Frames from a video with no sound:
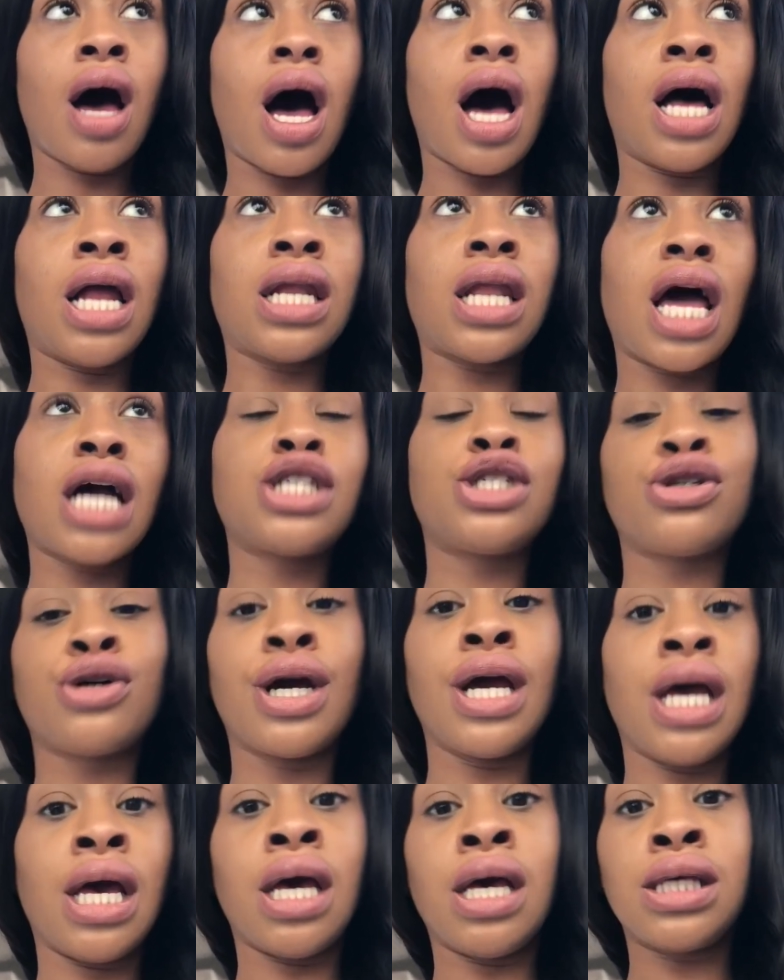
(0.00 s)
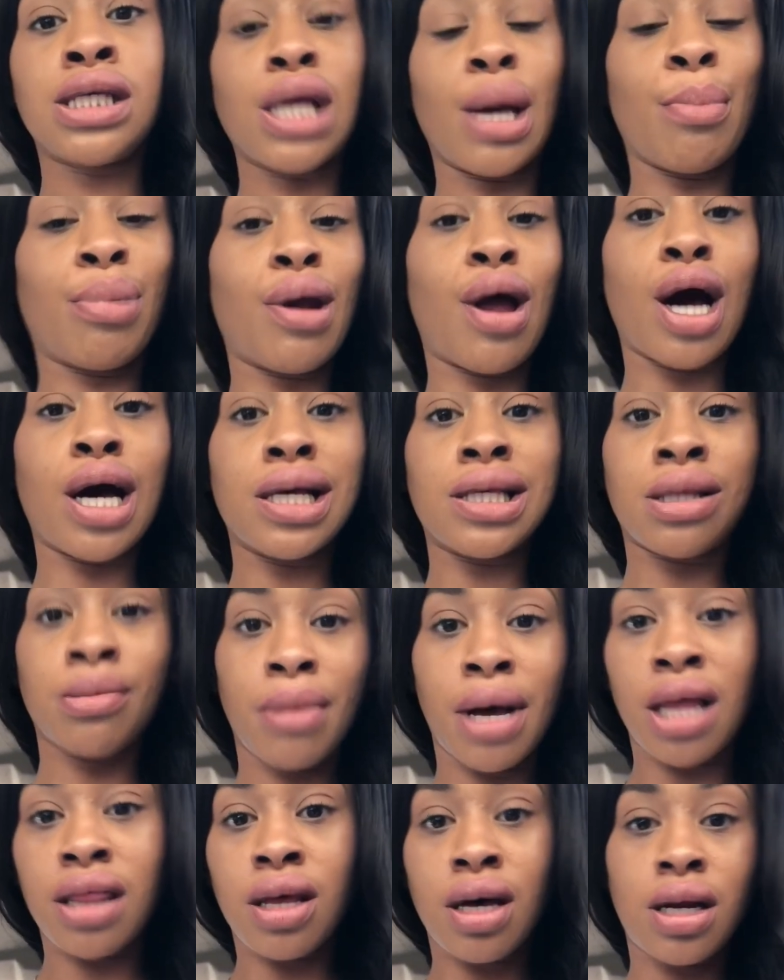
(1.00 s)
Electra is Blanca's
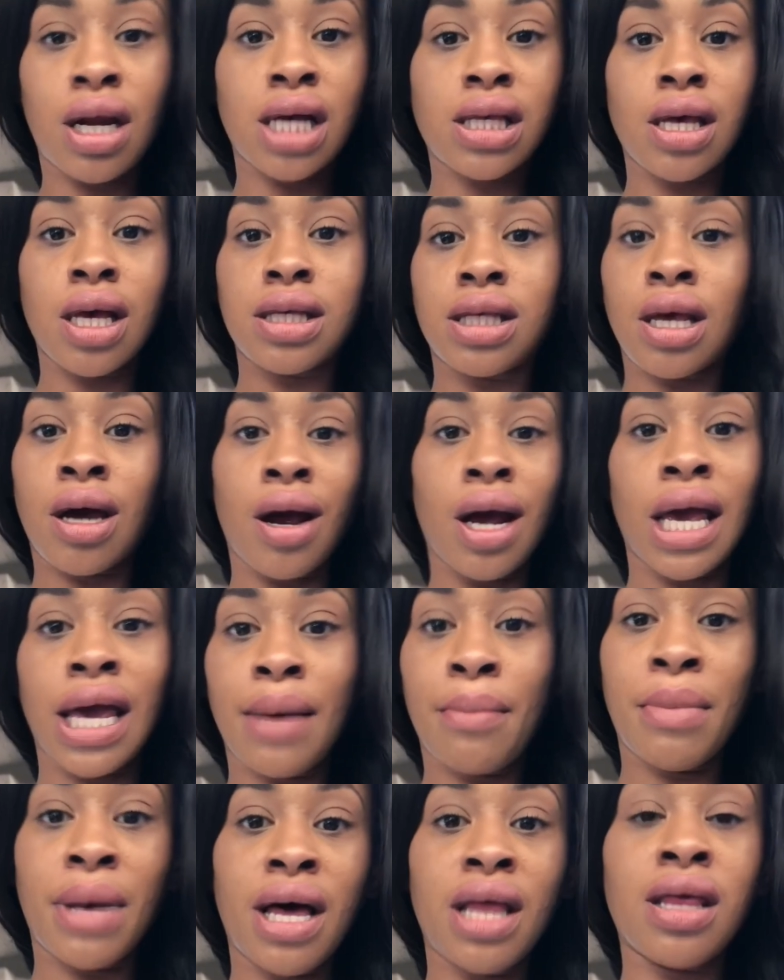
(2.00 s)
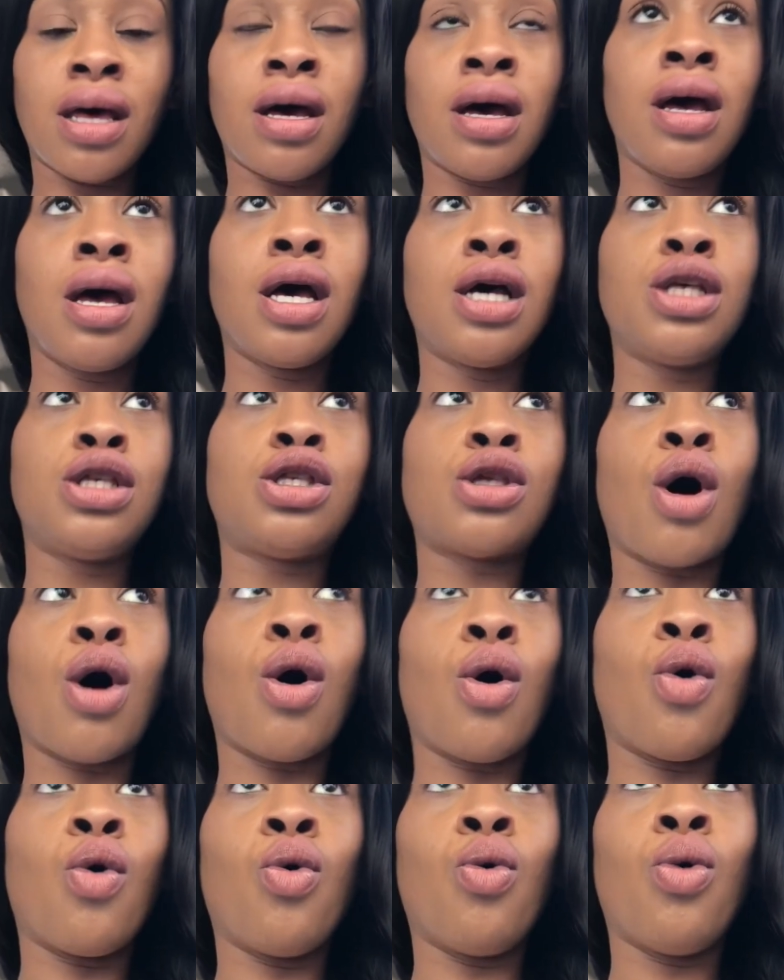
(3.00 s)
mother. That's her surrogate mother.
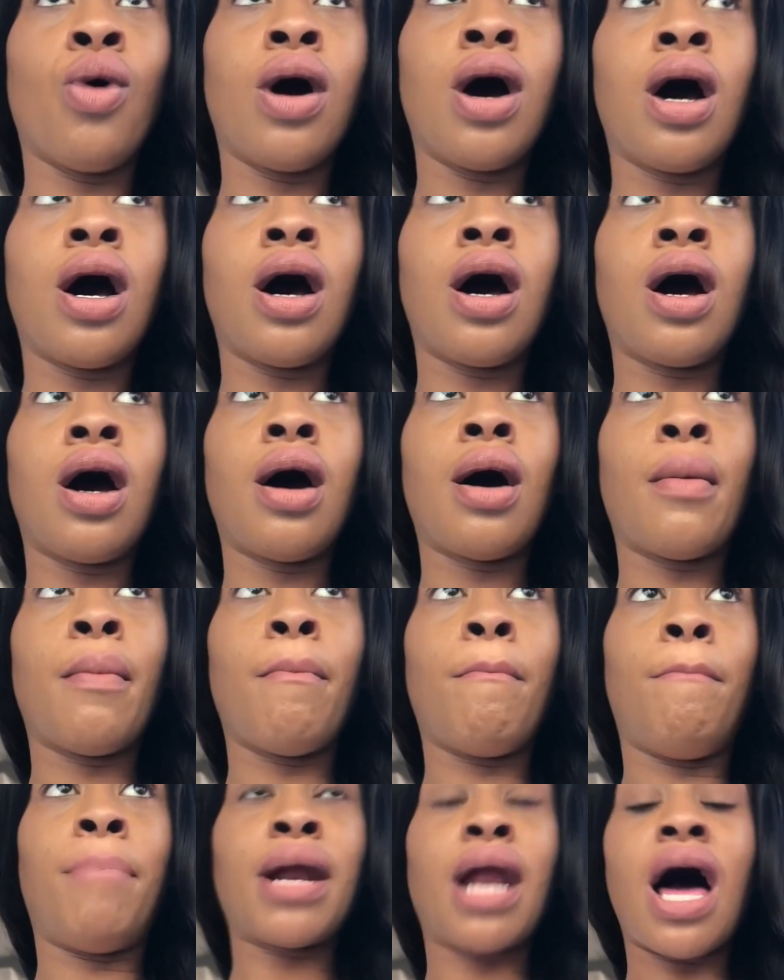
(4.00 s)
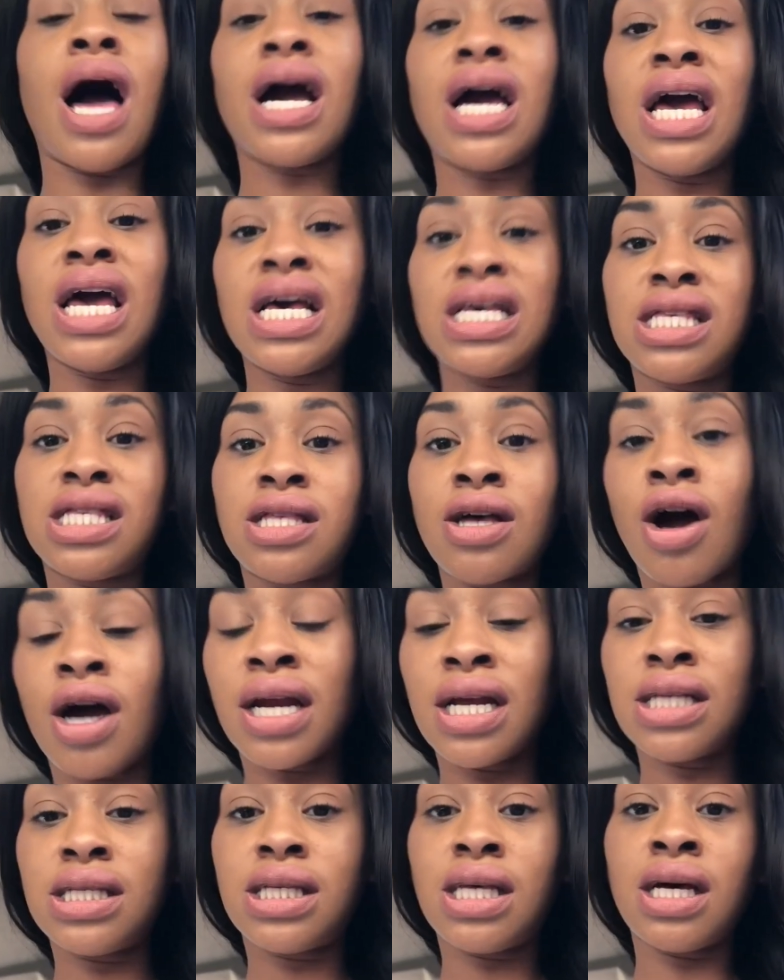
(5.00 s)
So Blanca is
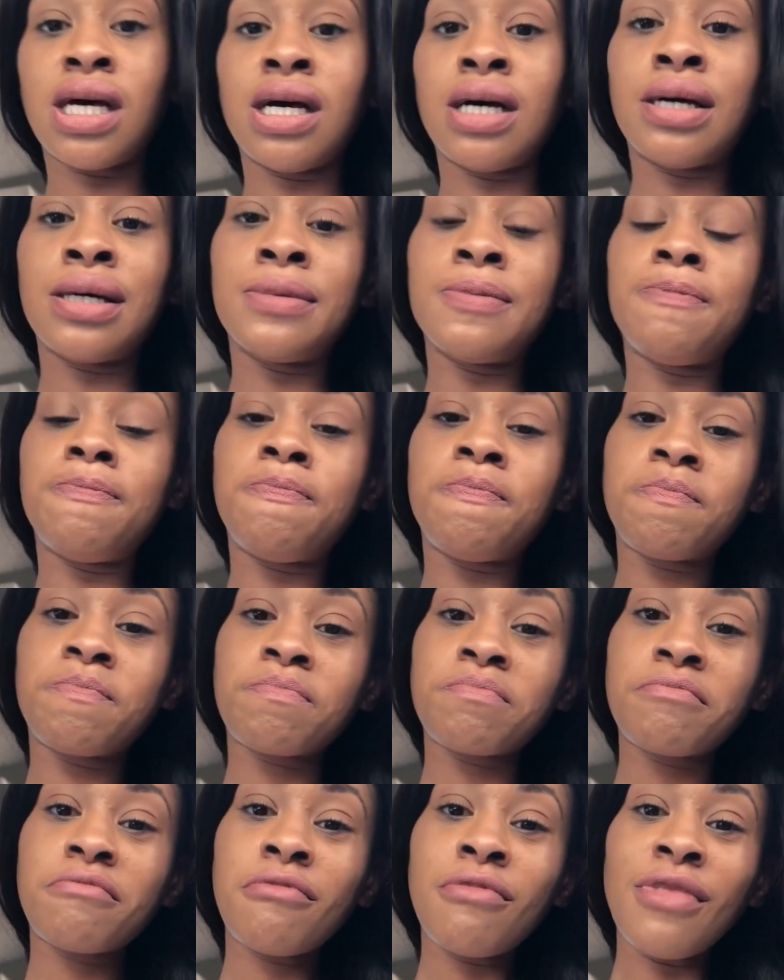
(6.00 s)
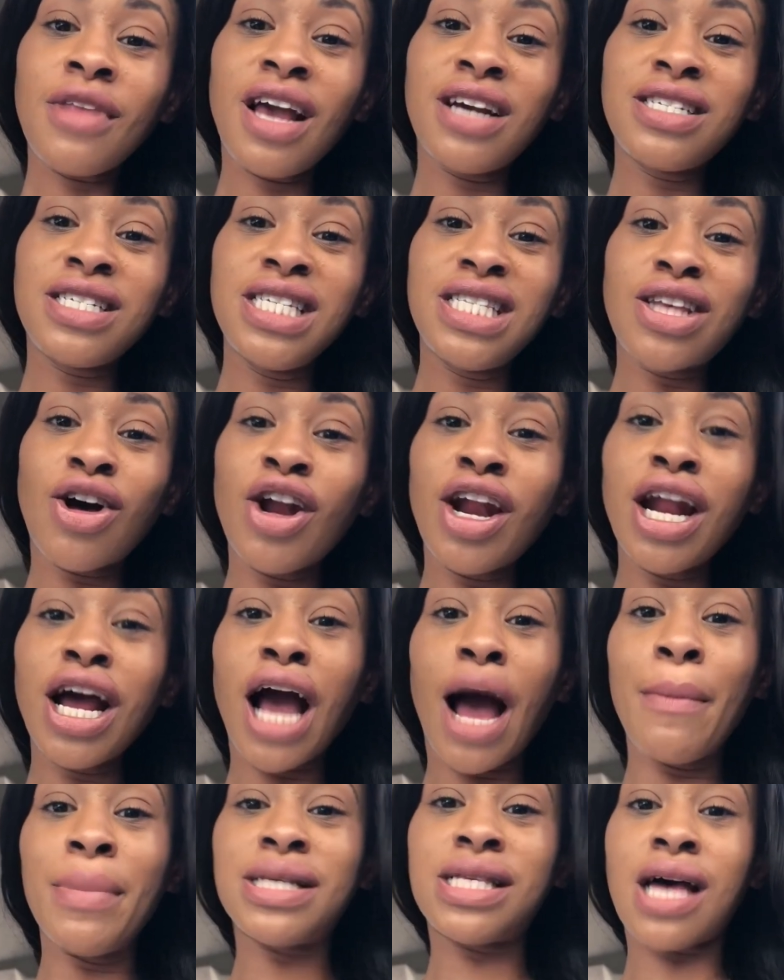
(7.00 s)
starting to
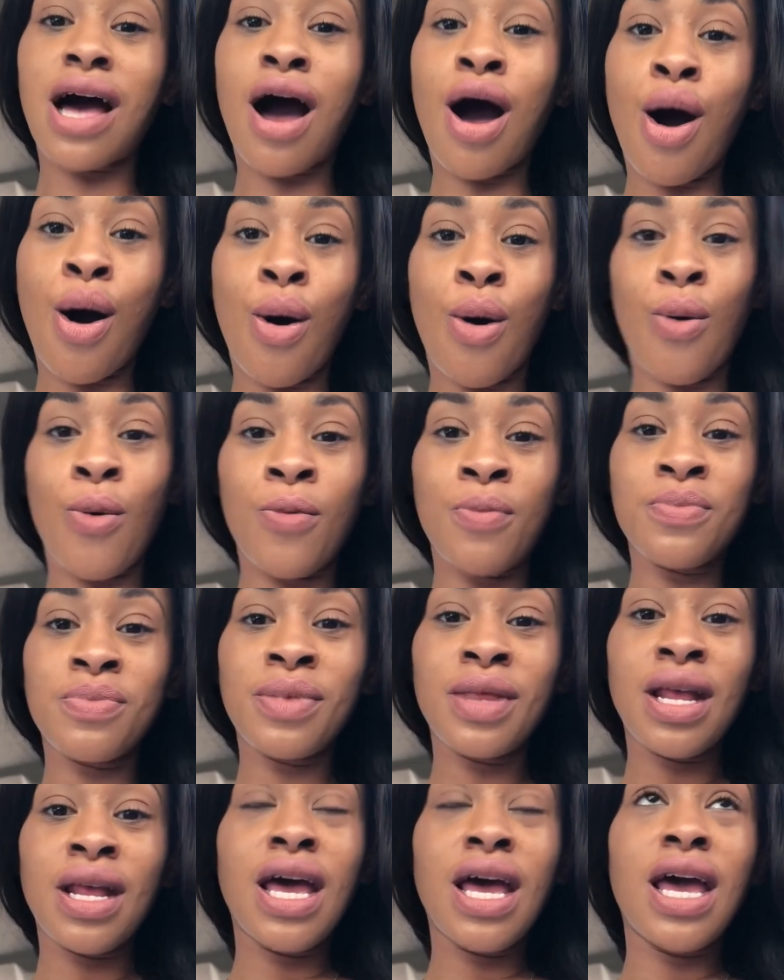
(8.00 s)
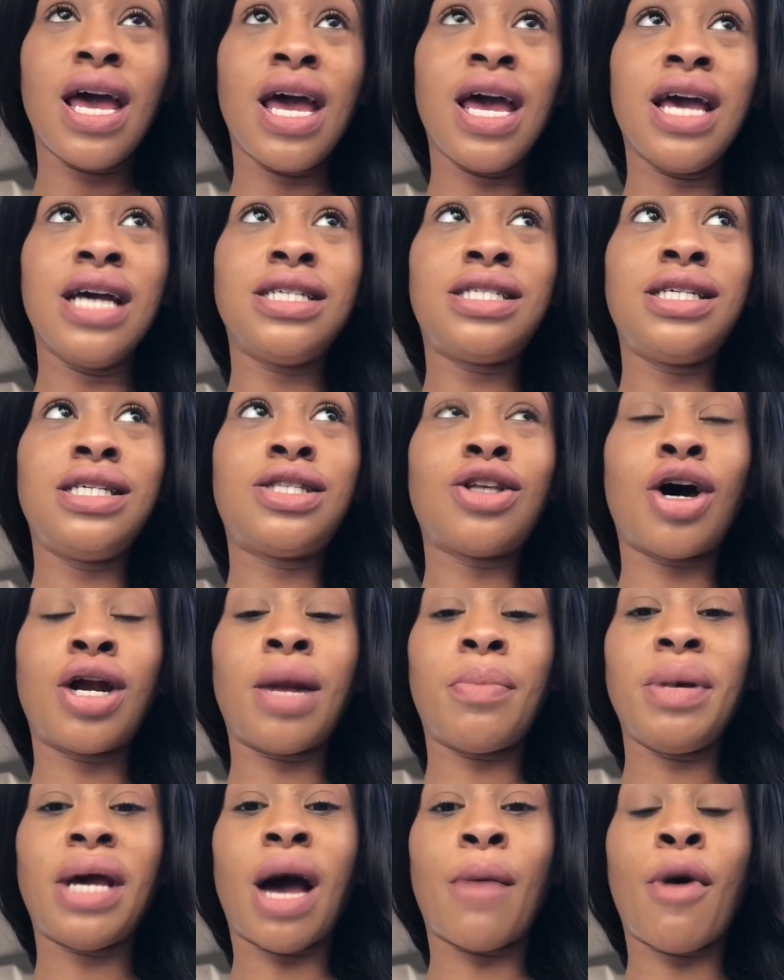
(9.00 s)
come into her own, and she's starting
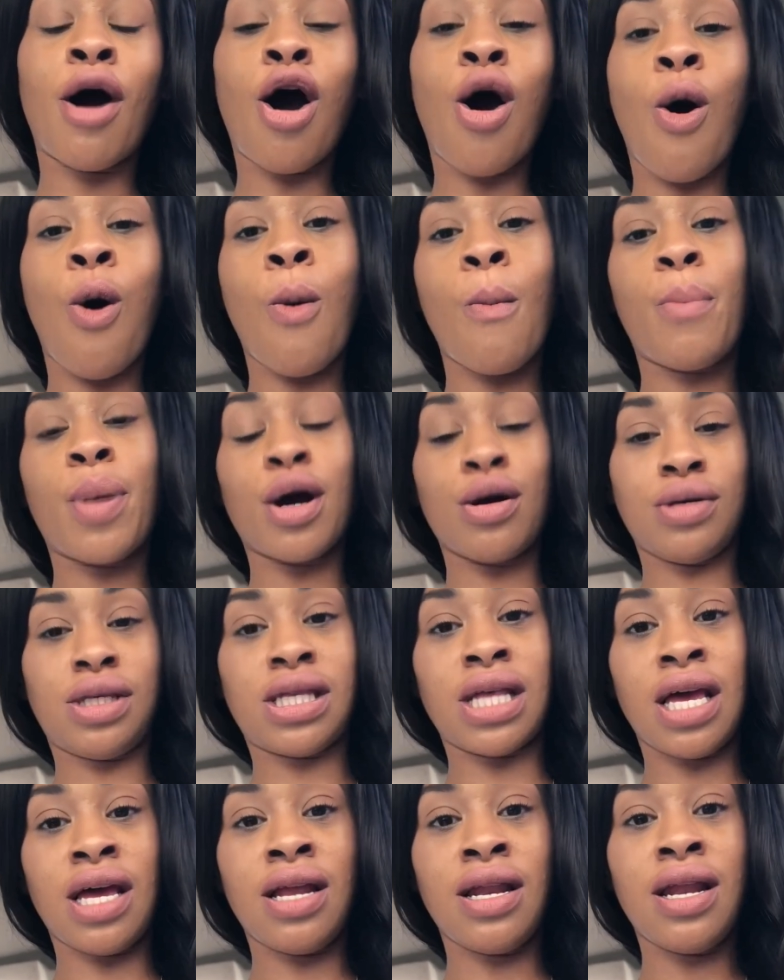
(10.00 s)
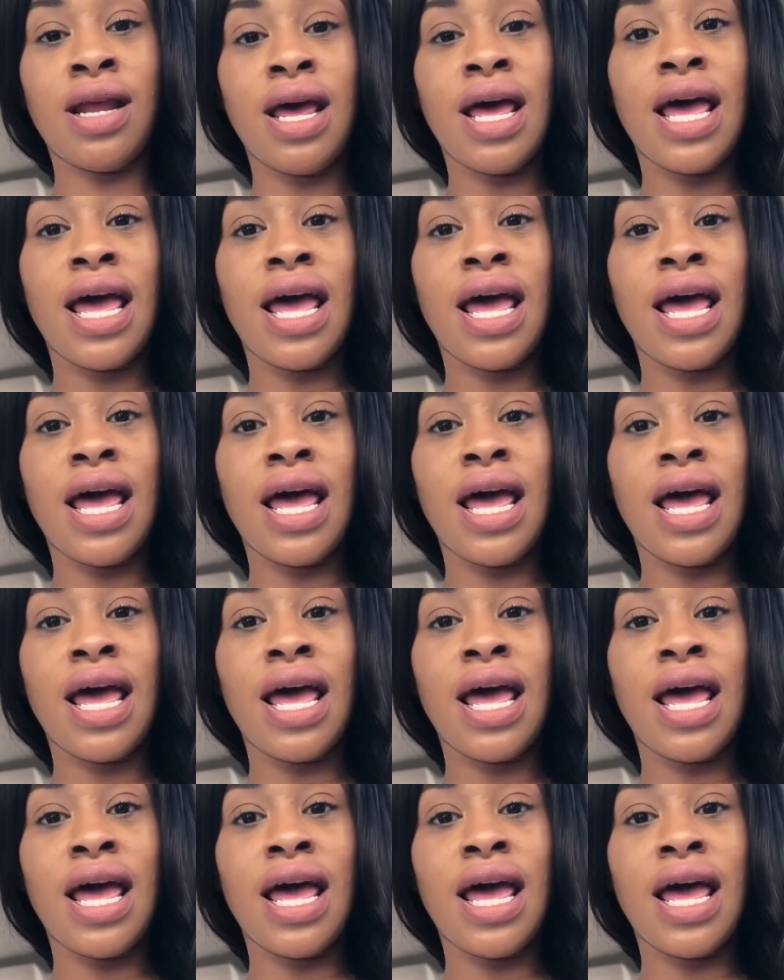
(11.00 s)
to become her own person.